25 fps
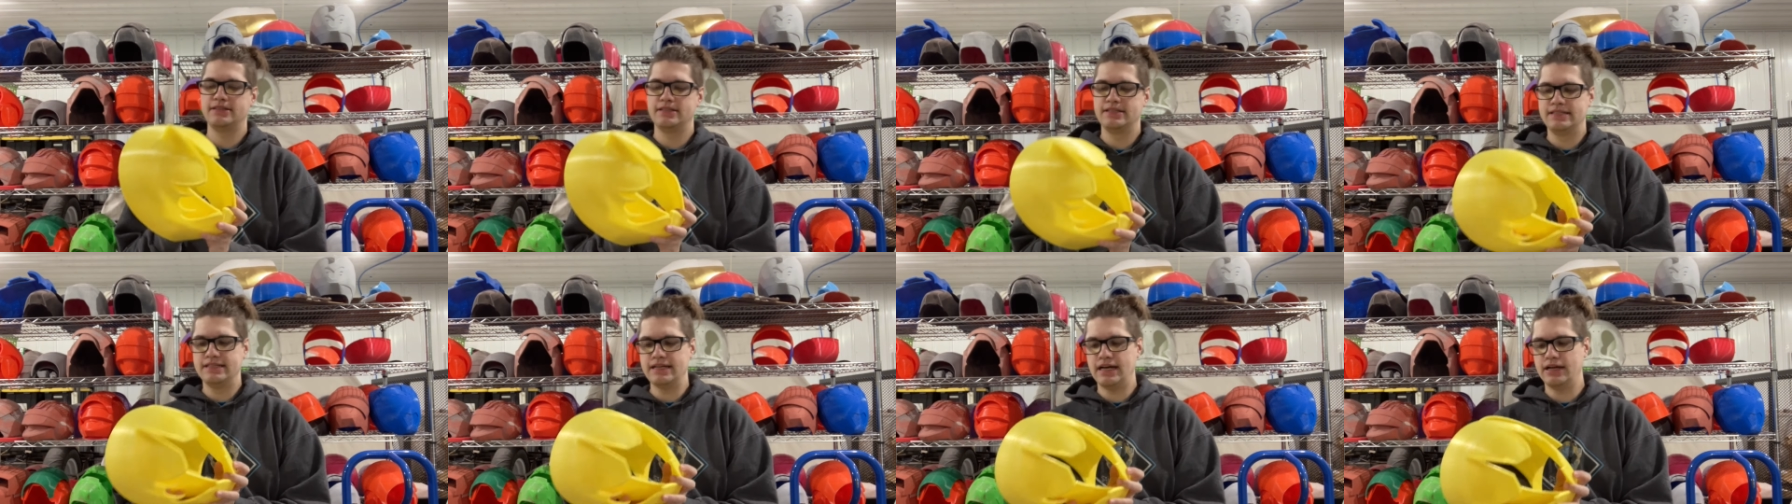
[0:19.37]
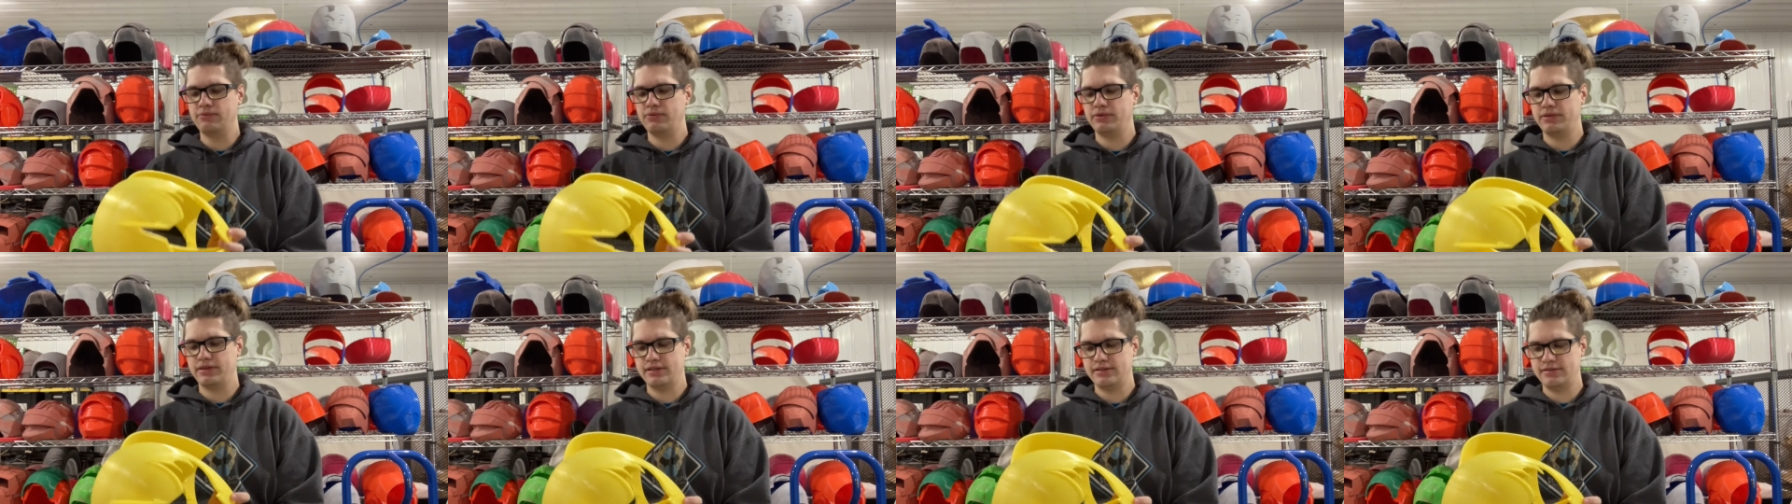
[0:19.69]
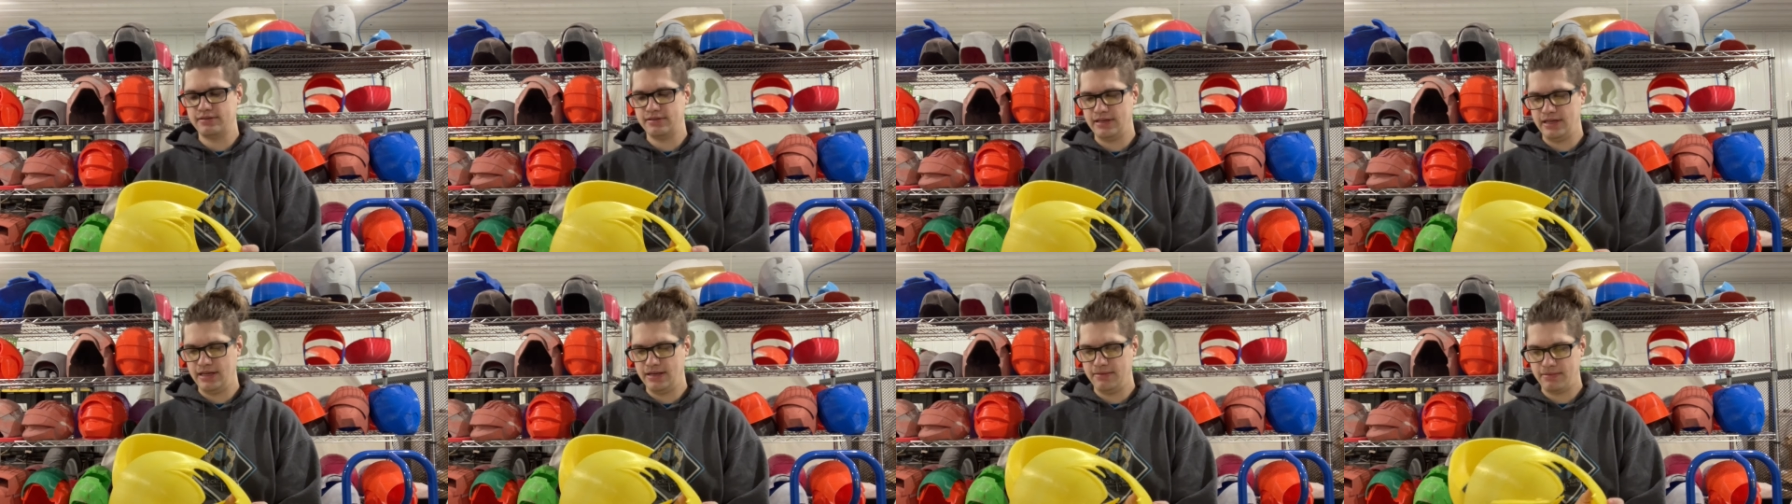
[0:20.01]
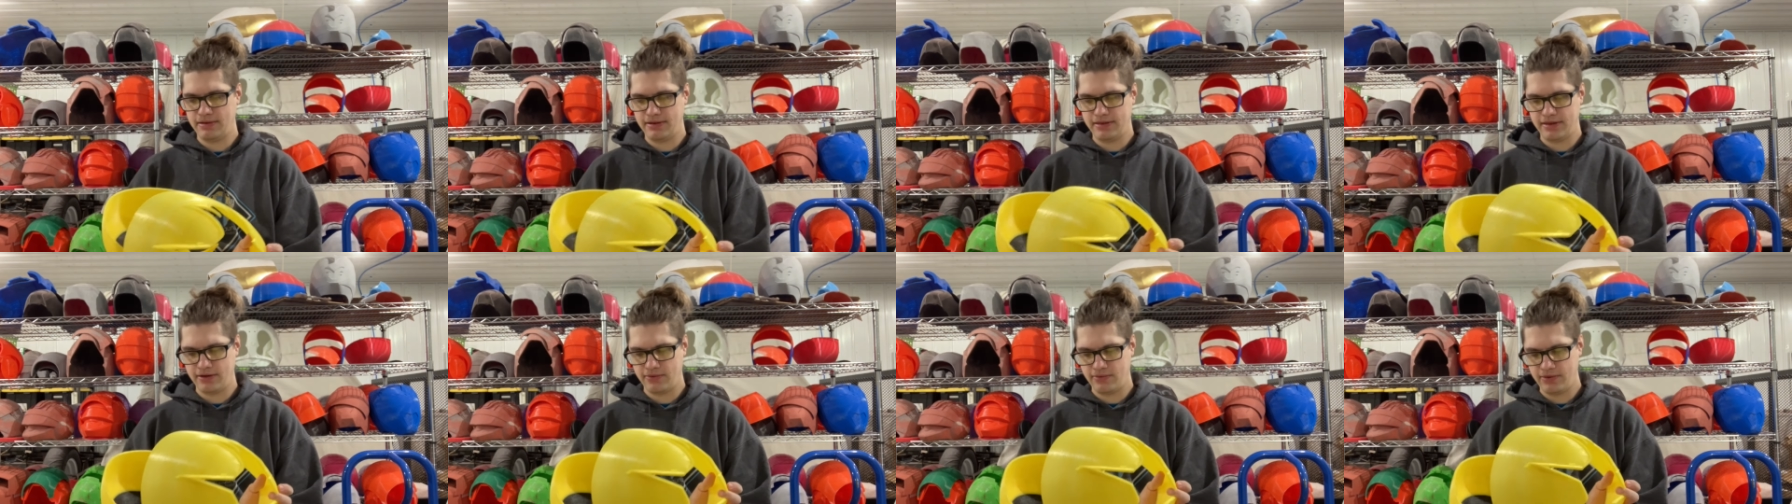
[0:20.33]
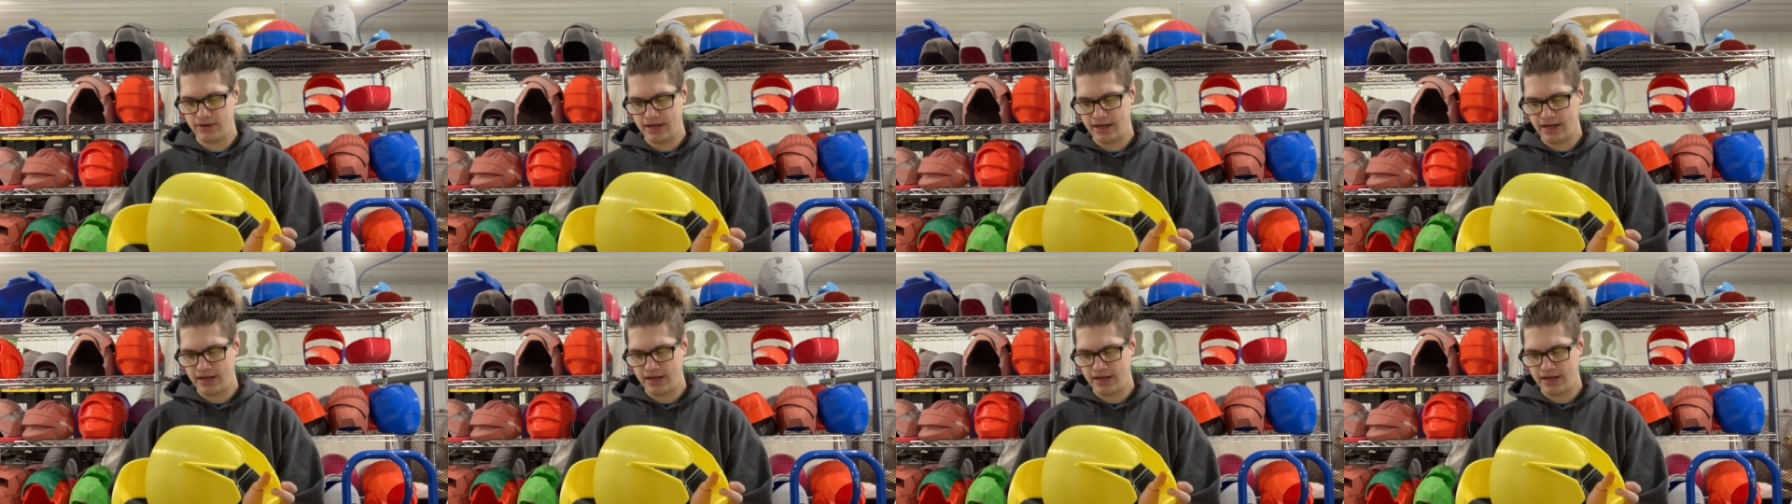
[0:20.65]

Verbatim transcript: done with this team. I think we